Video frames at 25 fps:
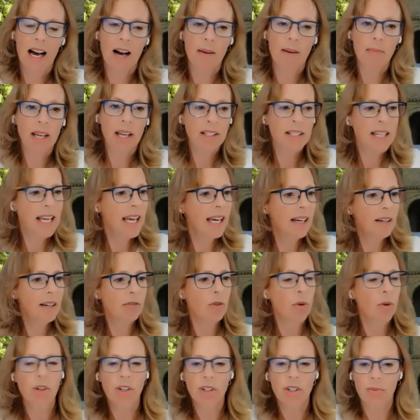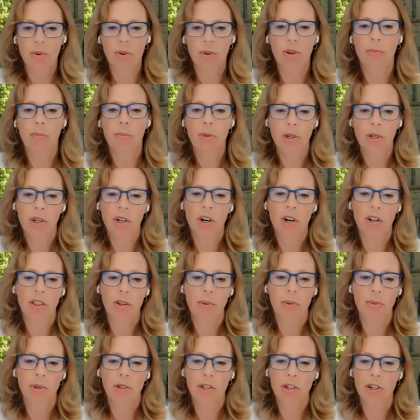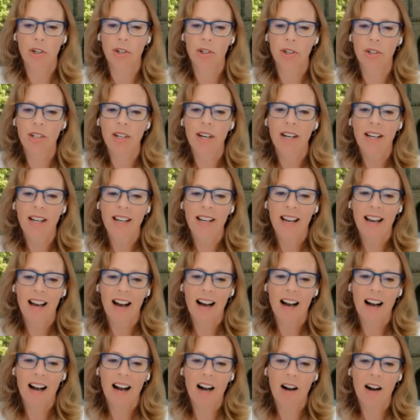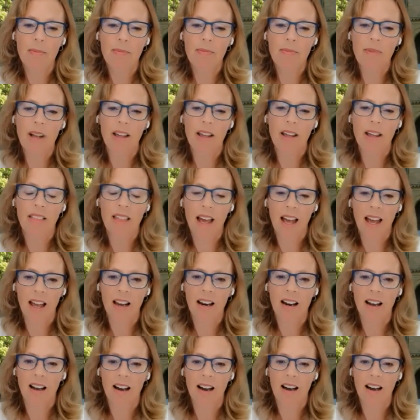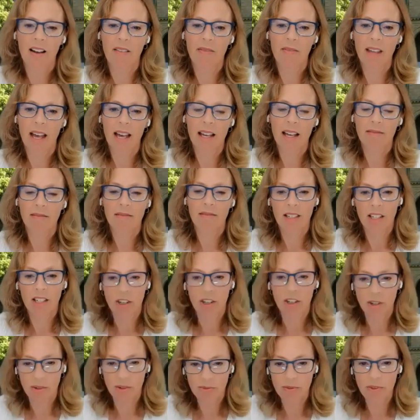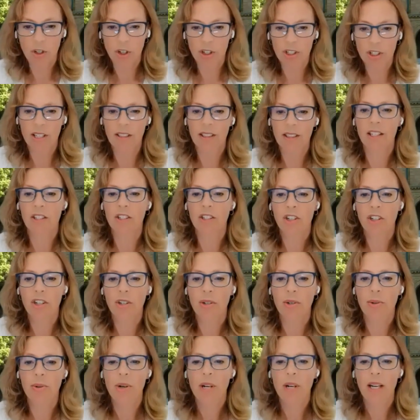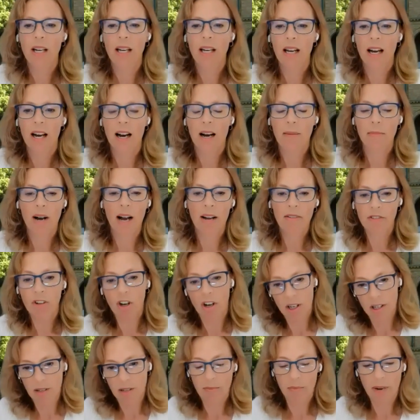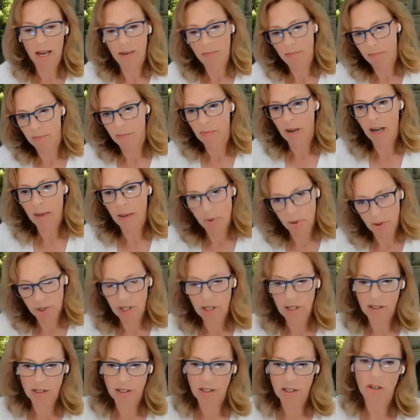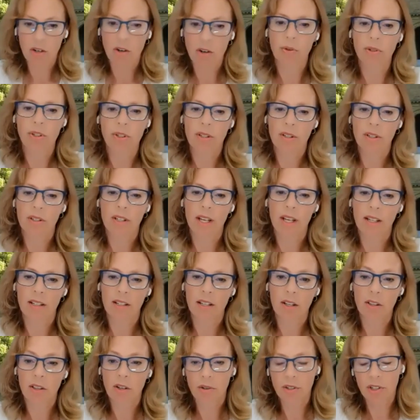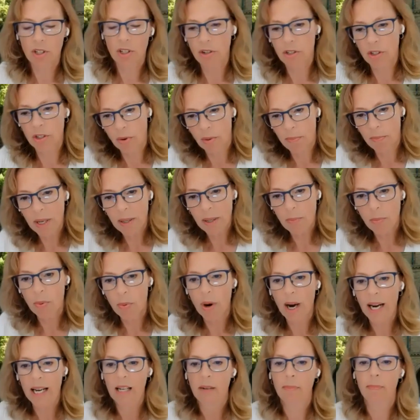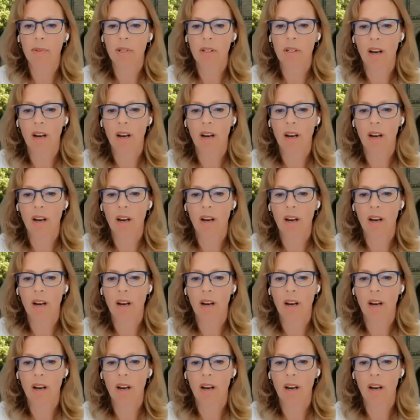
Um, and Dan, of course, wrote a book called The Return um, that, uh, that you know, looked at this too. Um, I've gone, my, my book is, it goes, says that there's also a big break